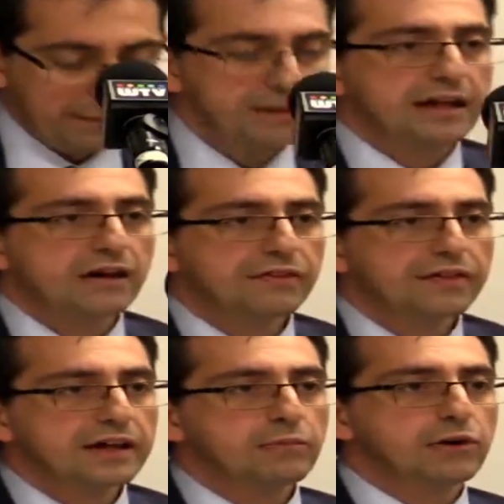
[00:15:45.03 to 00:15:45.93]
Health and
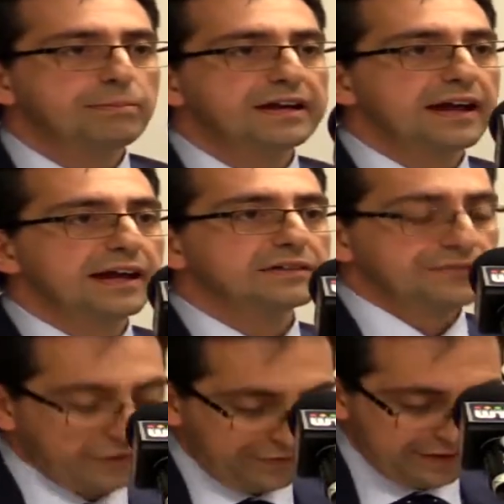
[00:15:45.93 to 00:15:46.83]
Wellbeing Act of
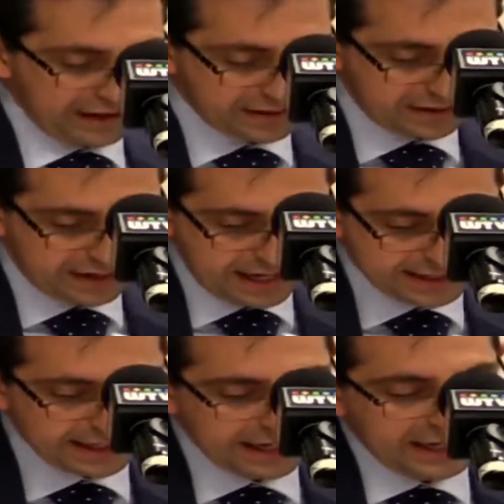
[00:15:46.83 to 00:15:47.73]
2008,
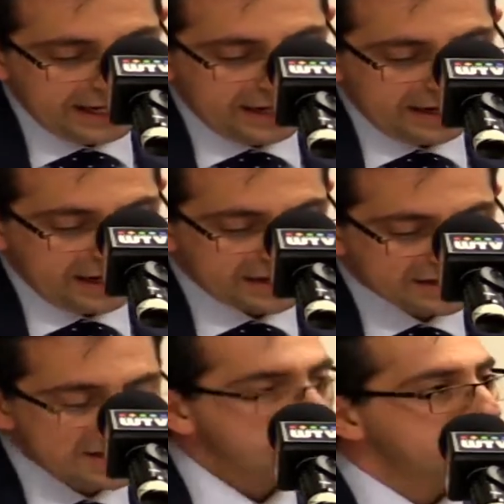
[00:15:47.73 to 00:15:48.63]

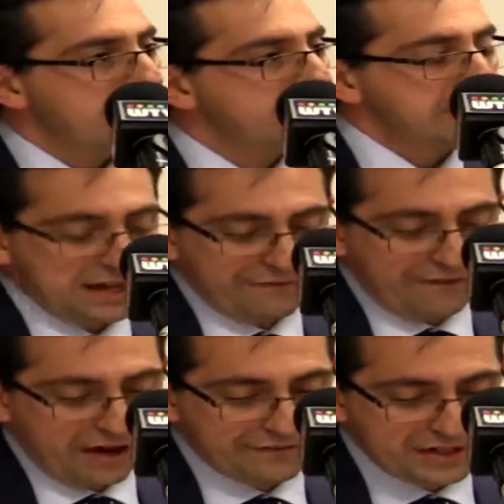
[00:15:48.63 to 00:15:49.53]
Section
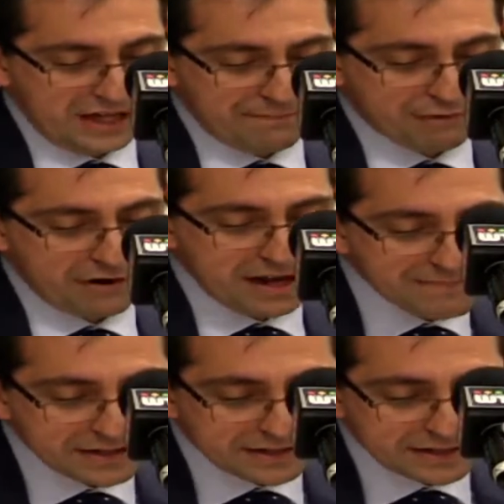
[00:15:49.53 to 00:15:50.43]
185D,
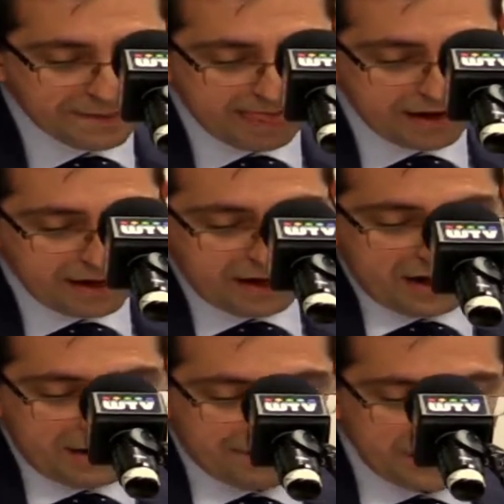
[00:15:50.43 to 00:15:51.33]
prohibits a
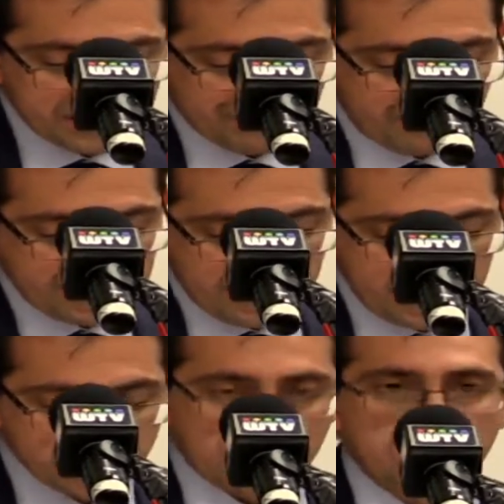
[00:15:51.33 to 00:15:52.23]
person from engaging
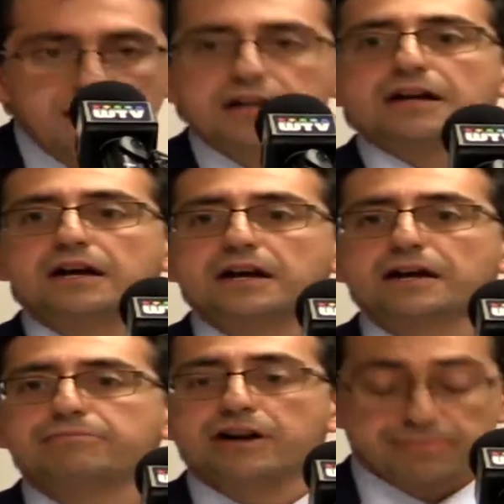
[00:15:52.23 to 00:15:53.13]
in
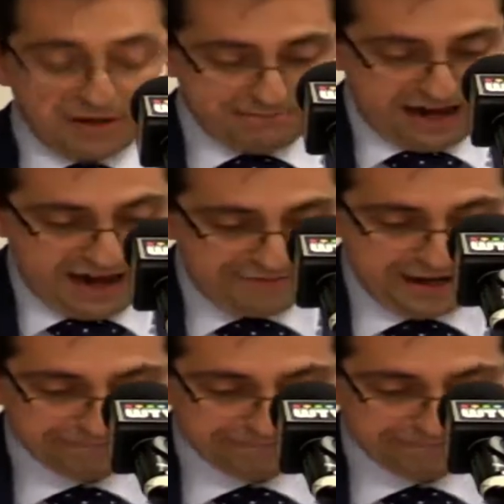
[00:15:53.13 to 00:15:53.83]
prohibited behaviour